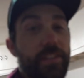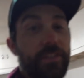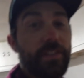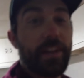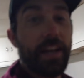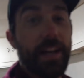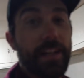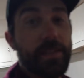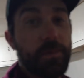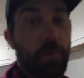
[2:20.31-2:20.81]
You
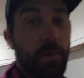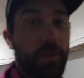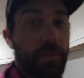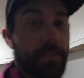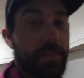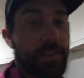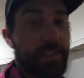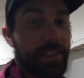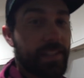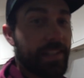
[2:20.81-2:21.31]
guys
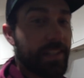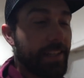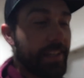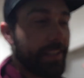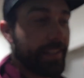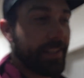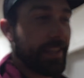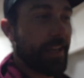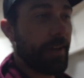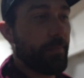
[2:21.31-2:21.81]
won't see
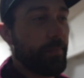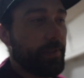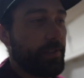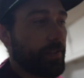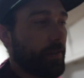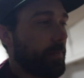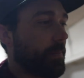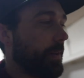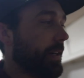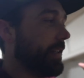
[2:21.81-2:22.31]
it yet,
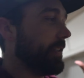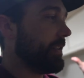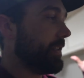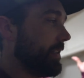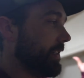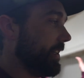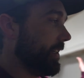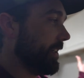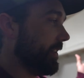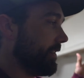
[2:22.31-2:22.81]
but you'll probably
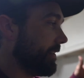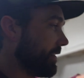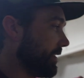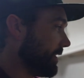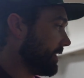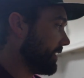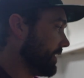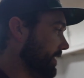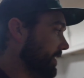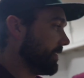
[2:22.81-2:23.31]
see it
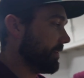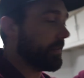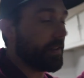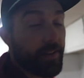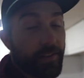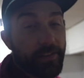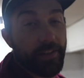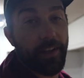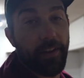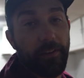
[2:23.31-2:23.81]

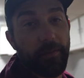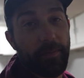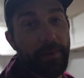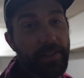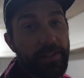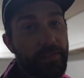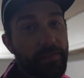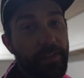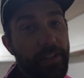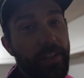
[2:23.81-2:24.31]
whenever Kevin
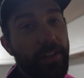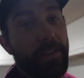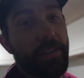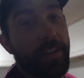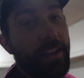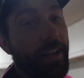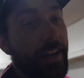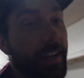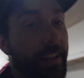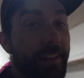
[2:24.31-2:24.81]
makes a video
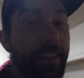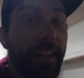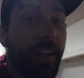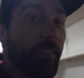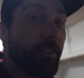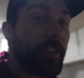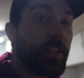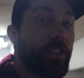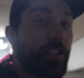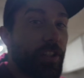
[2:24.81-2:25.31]
on it. I'd
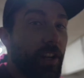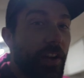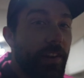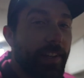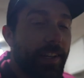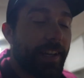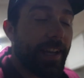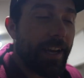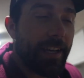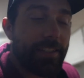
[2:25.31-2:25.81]
love to show
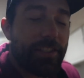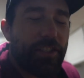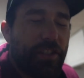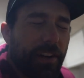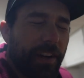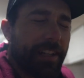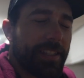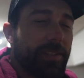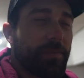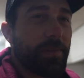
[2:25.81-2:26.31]
you guys.
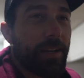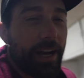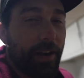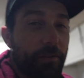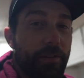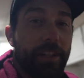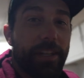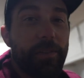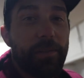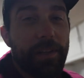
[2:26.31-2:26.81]
Trust me, I
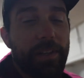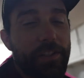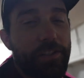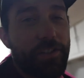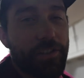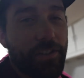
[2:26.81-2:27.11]
really want to